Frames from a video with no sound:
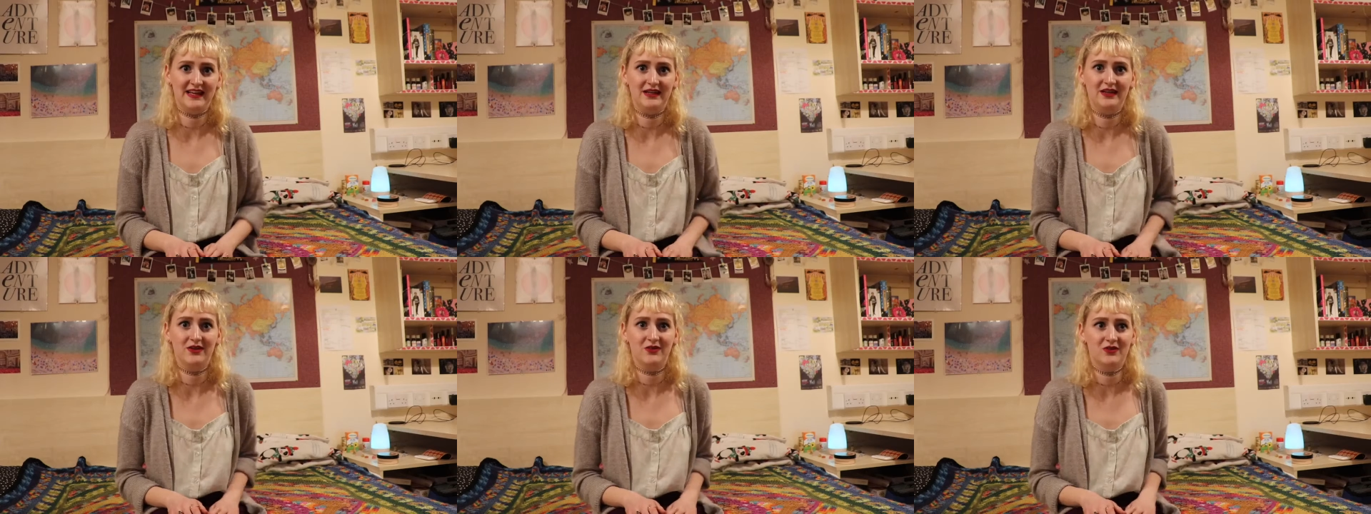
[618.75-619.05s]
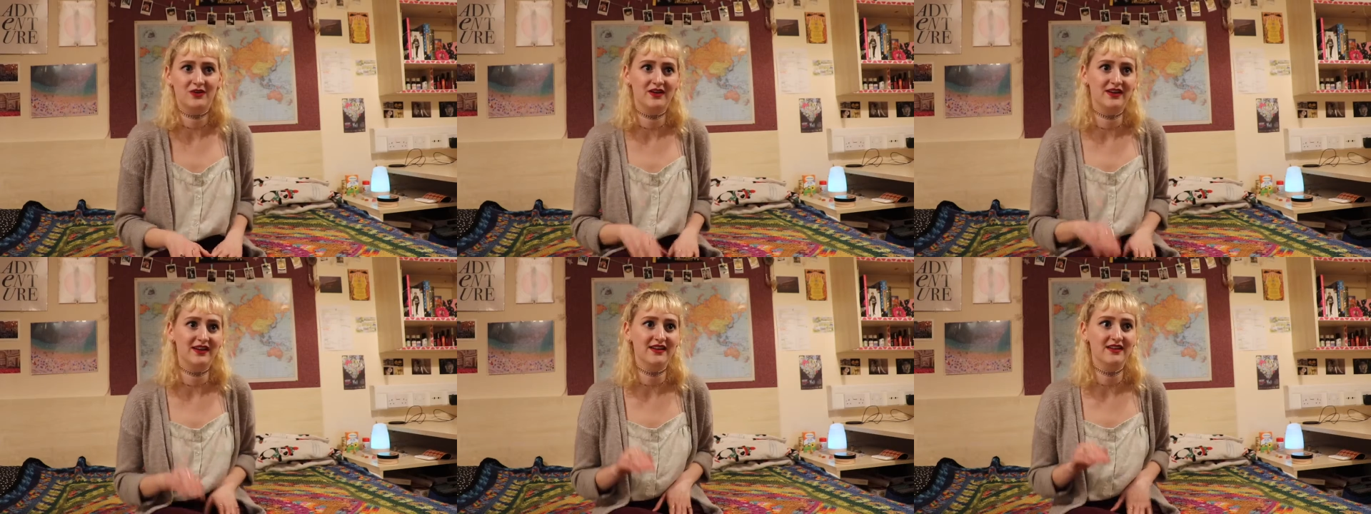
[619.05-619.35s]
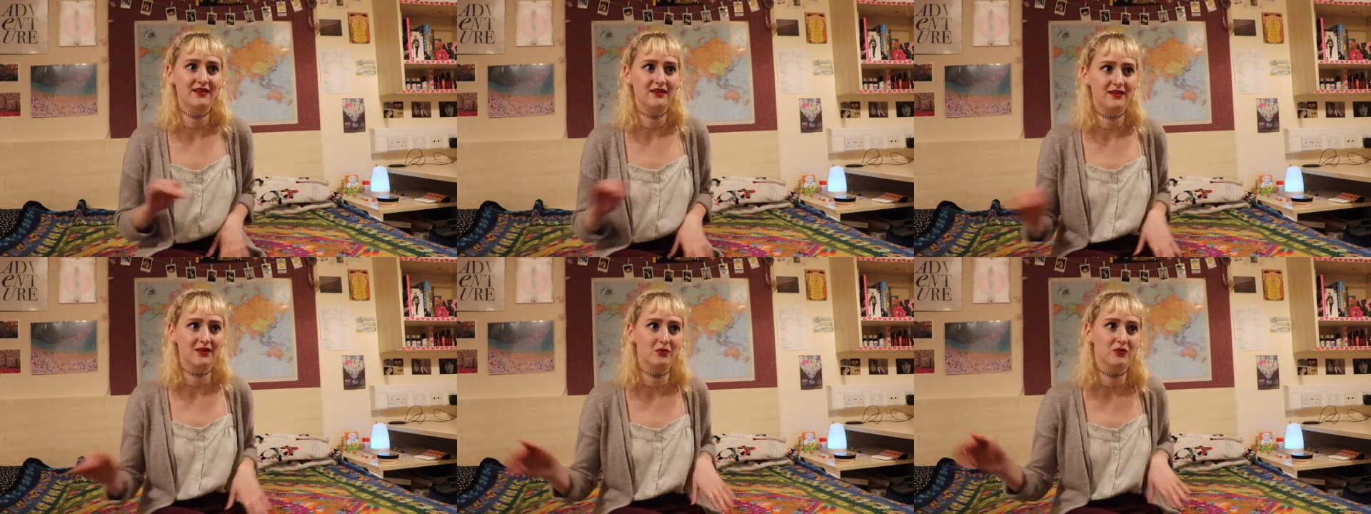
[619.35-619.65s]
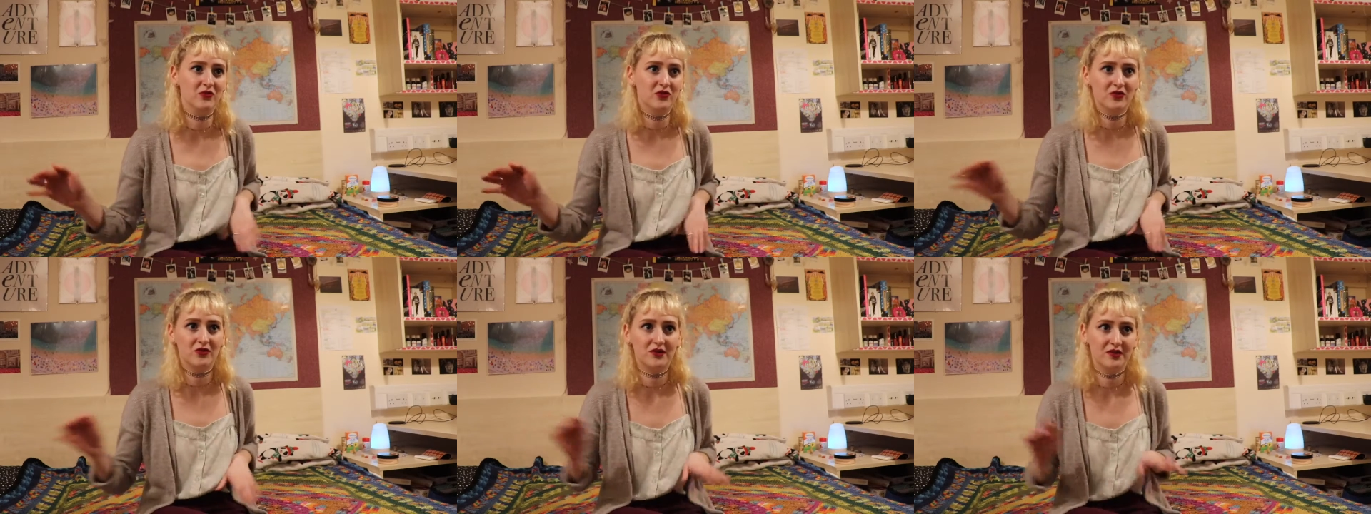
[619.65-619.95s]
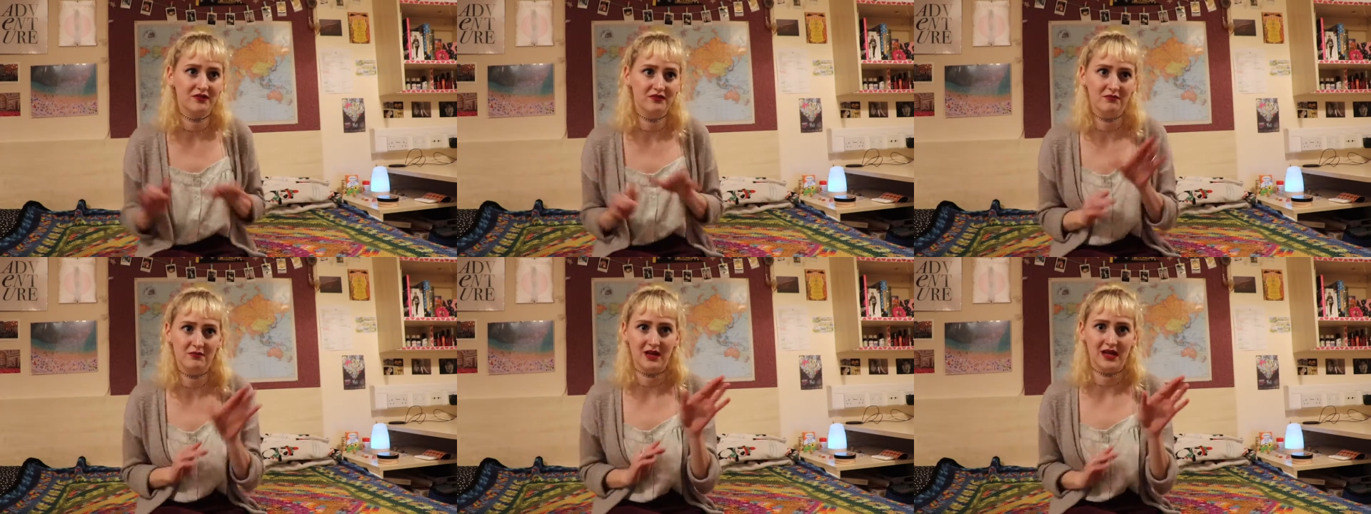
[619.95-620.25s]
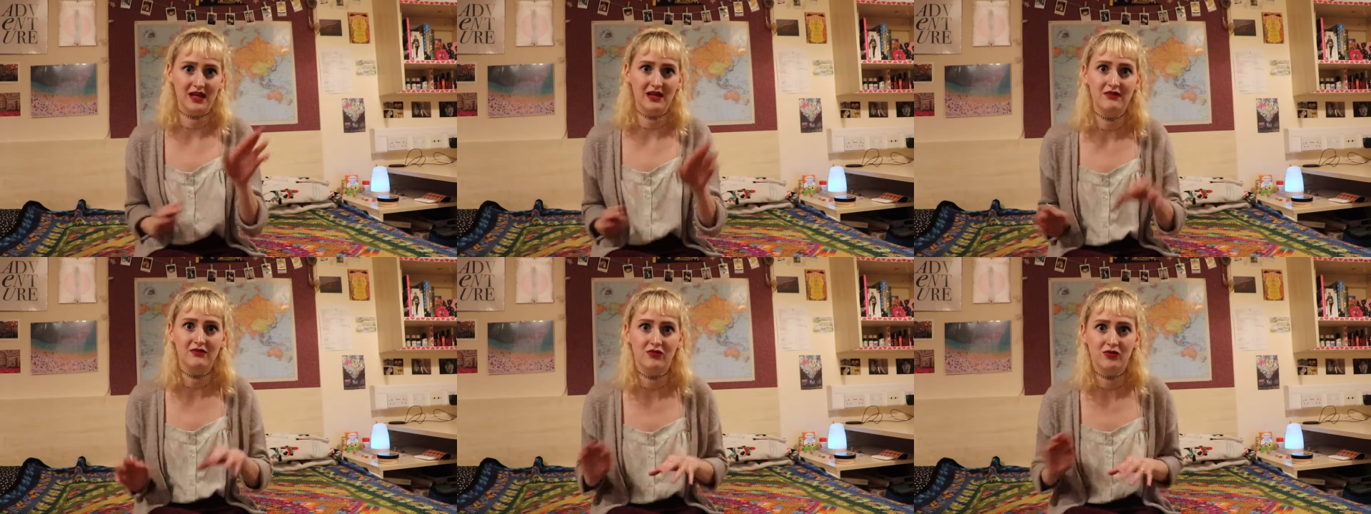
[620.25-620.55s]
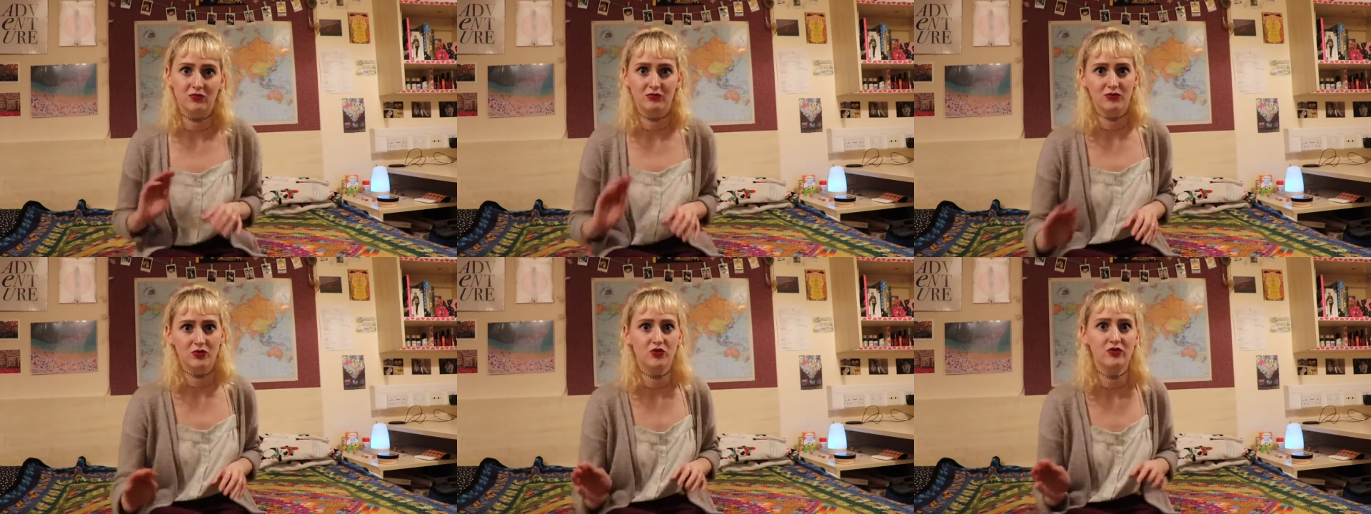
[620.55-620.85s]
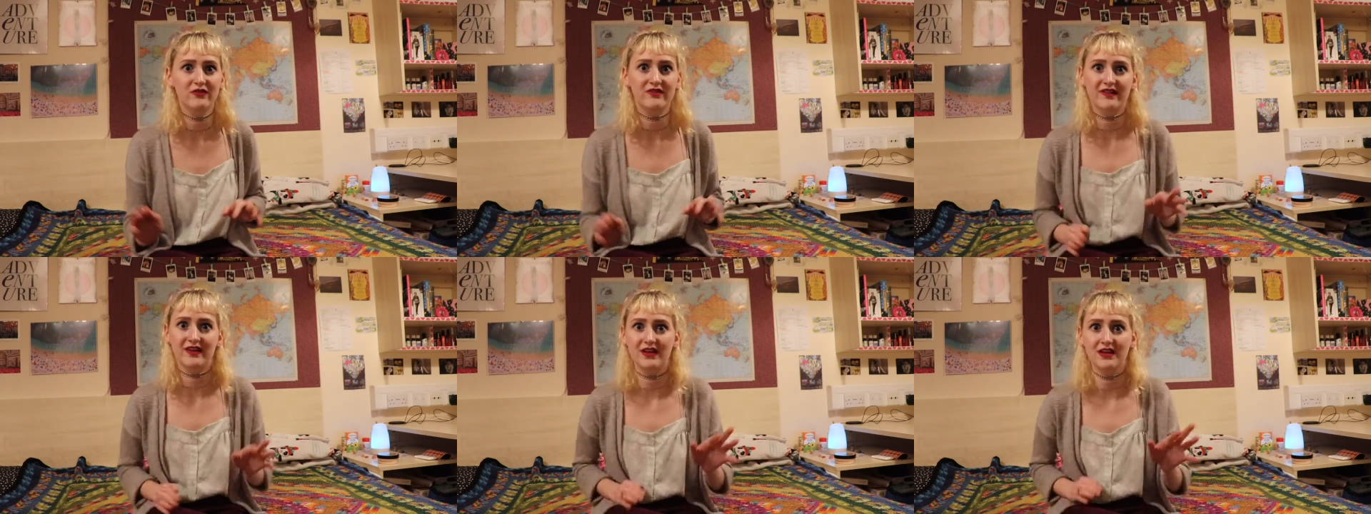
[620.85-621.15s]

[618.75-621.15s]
like you were in some sort of medieval movie,